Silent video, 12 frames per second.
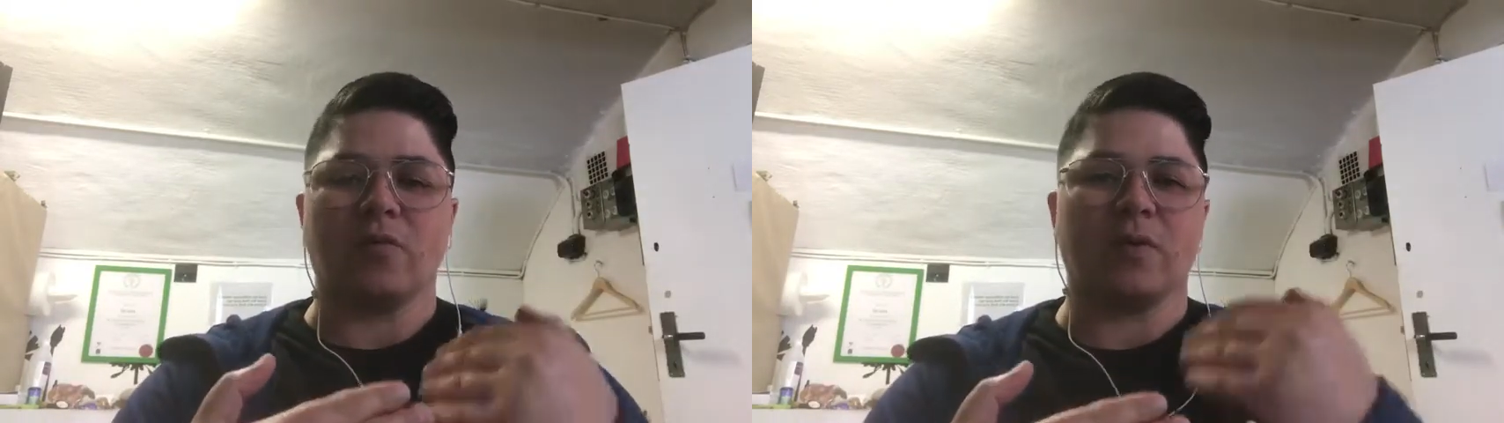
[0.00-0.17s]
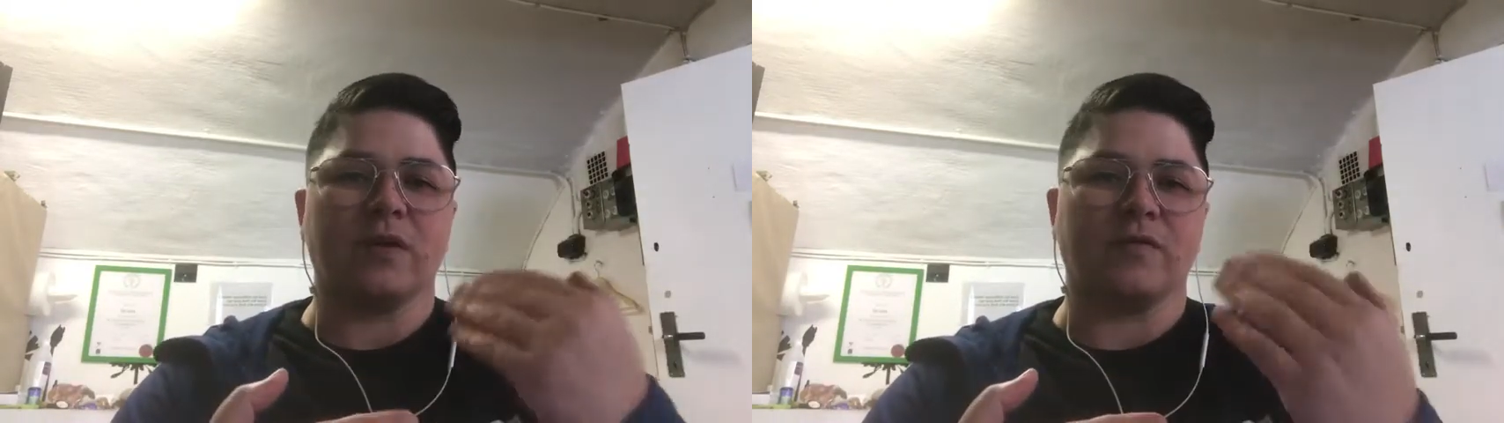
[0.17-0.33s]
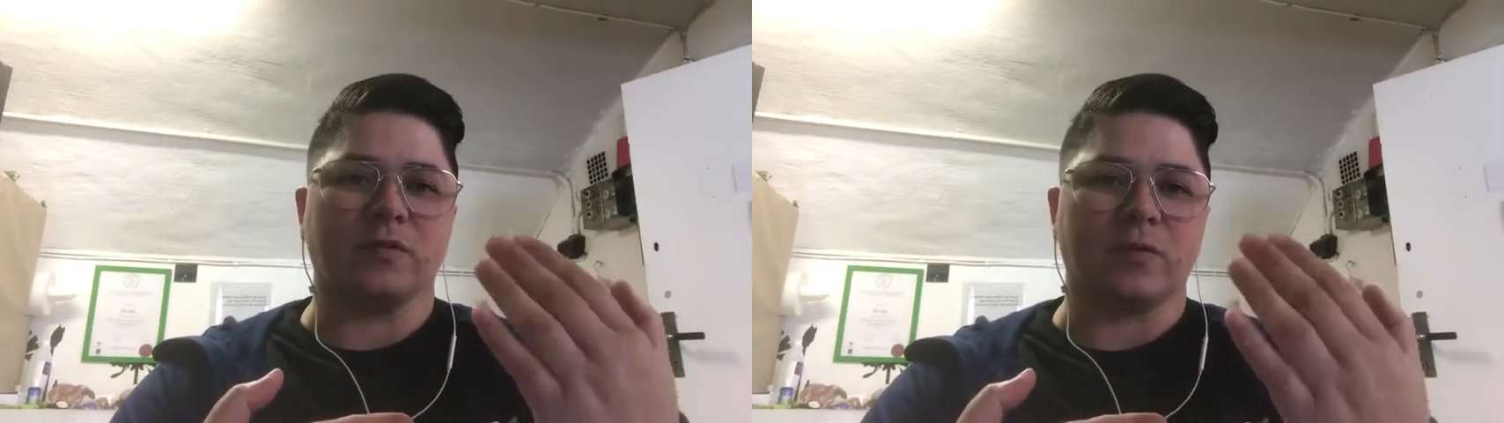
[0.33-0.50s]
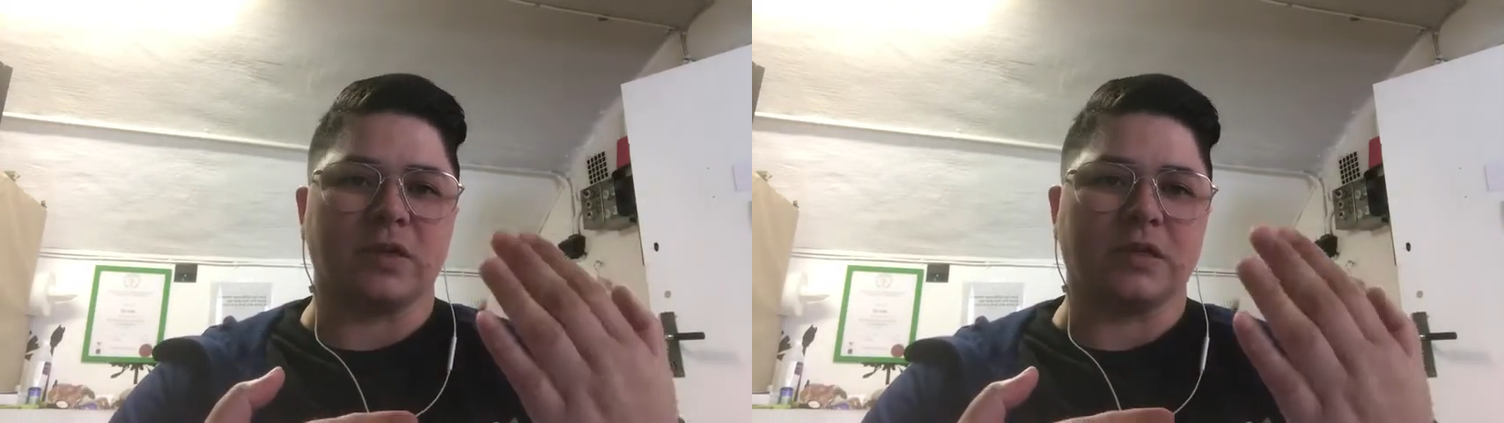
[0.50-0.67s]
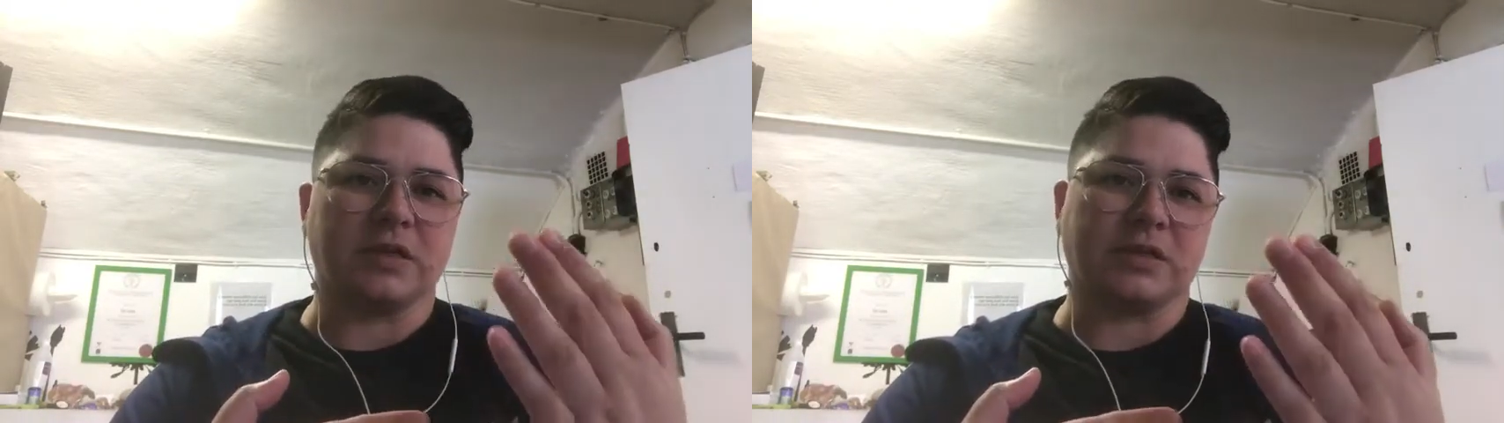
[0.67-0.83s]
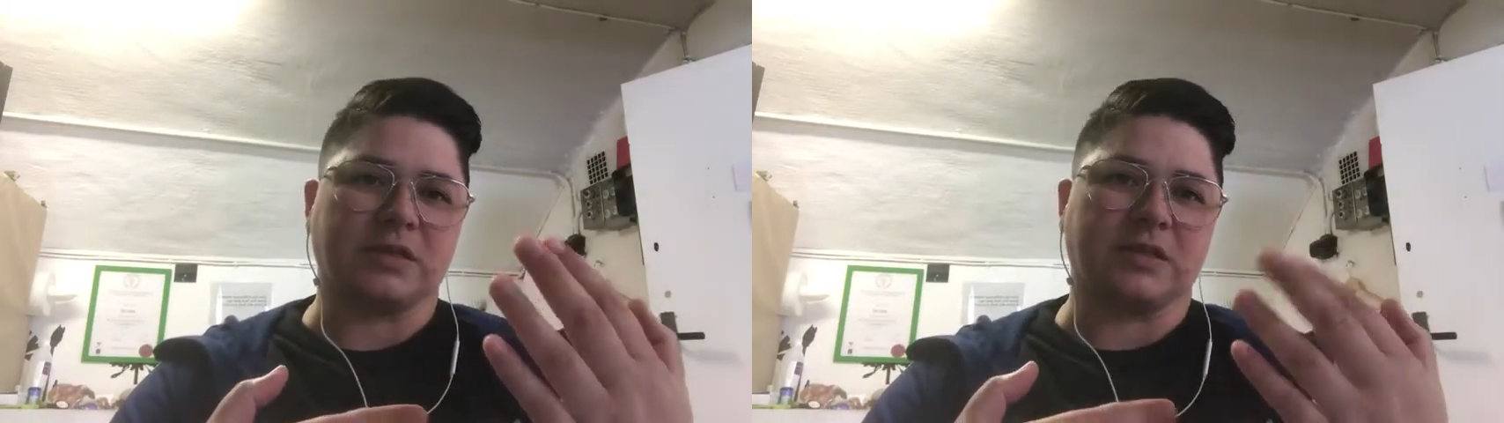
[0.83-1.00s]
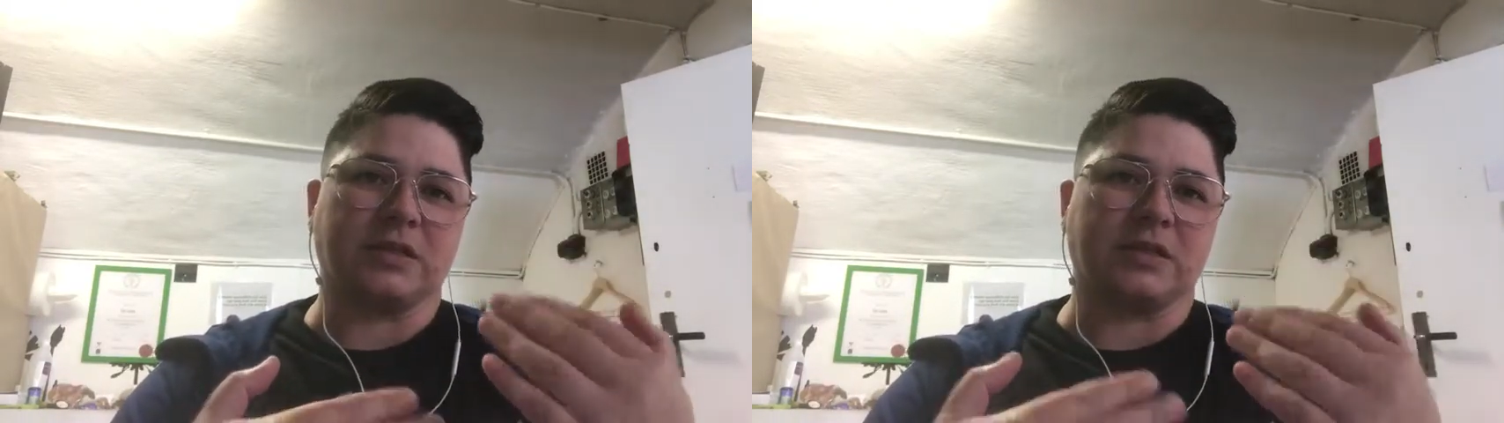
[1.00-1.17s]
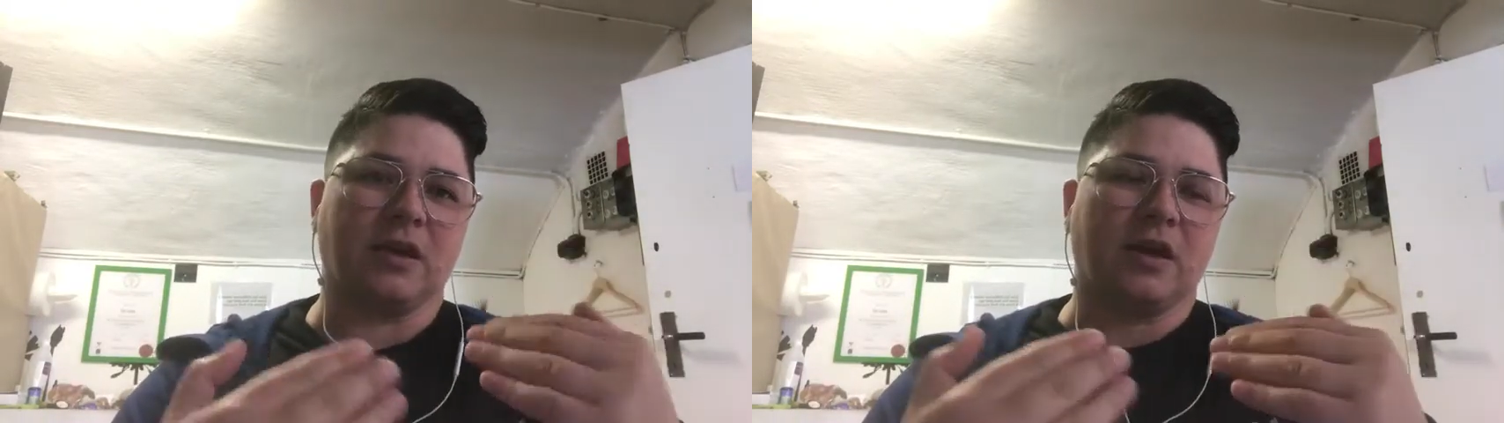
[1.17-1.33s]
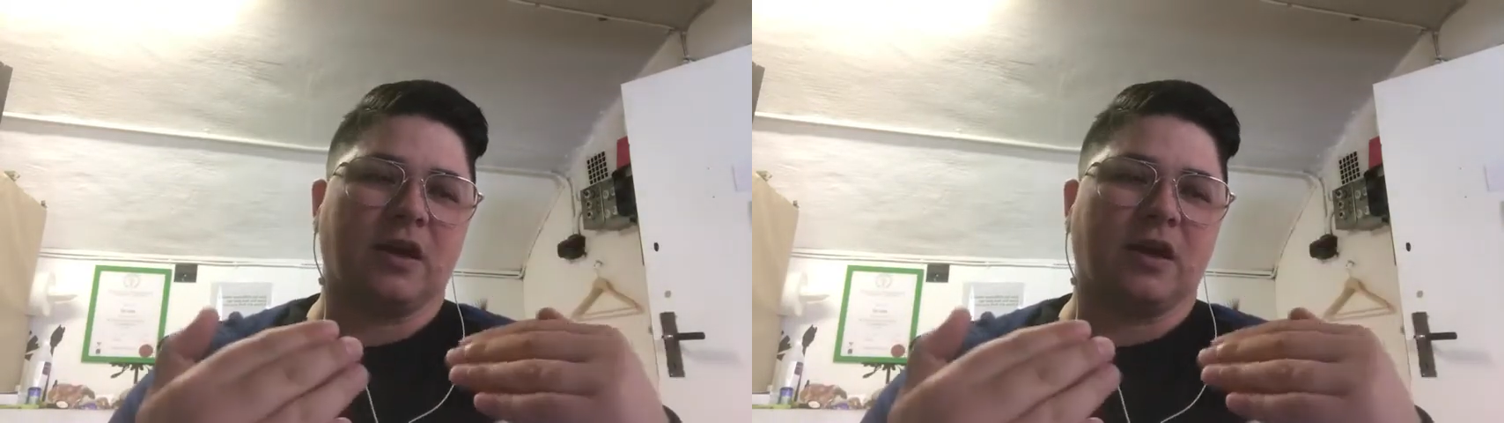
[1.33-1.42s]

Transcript: way of doing things. And